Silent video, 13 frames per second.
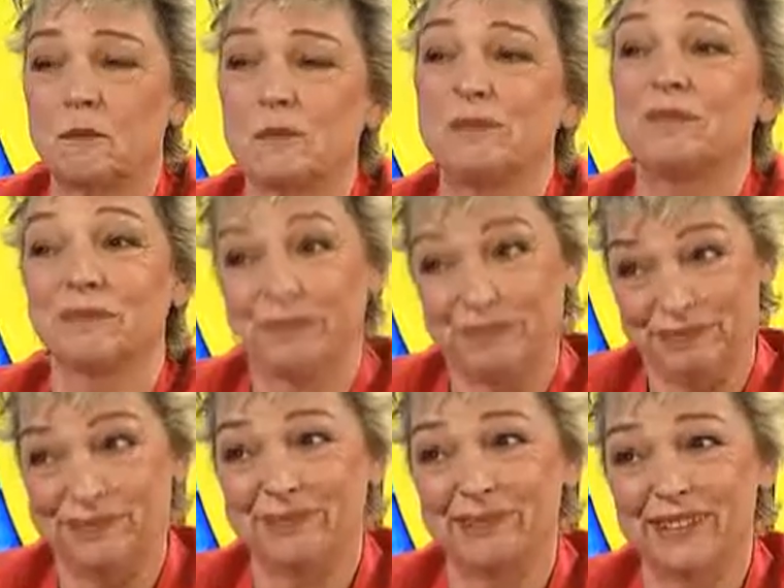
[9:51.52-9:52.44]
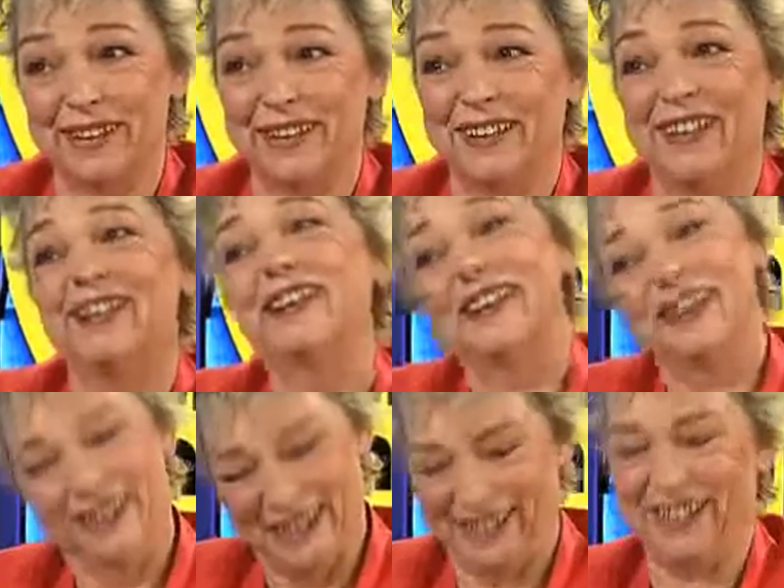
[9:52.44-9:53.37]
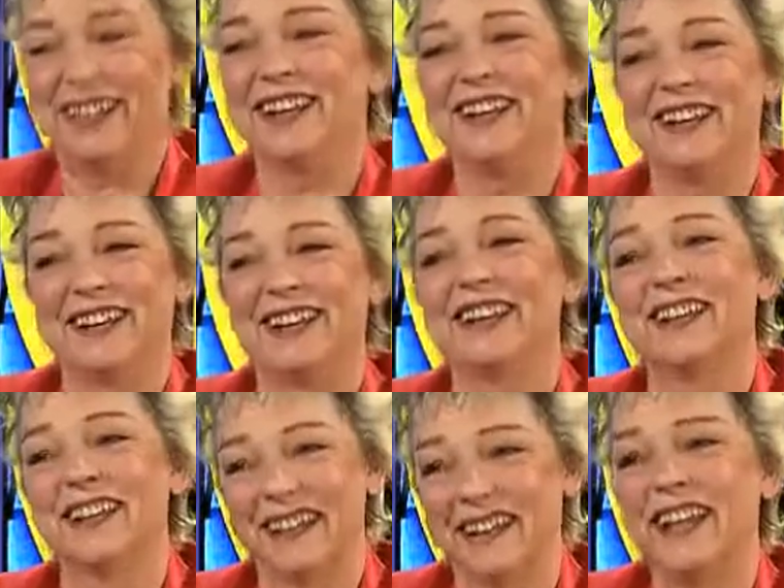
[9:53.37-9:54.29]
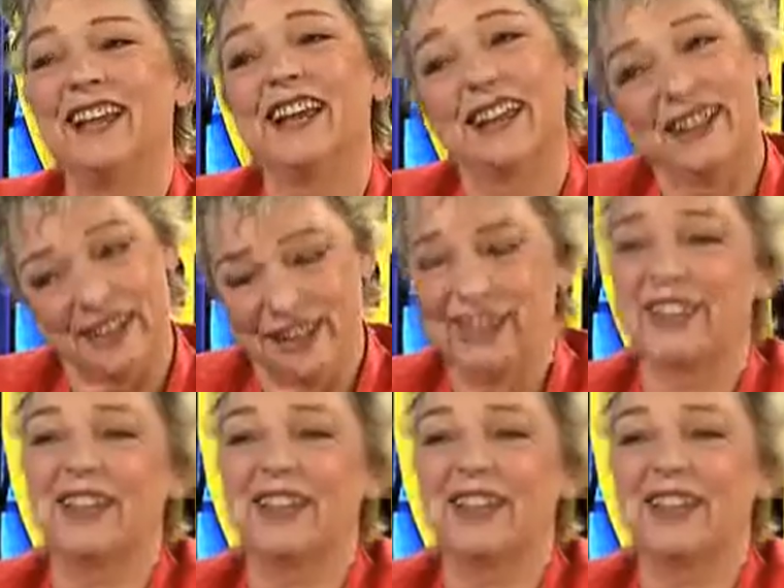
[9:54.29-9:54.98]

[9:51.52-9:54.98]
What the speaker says: it's always worth it to have you on the show today. Thank you so much for joining us.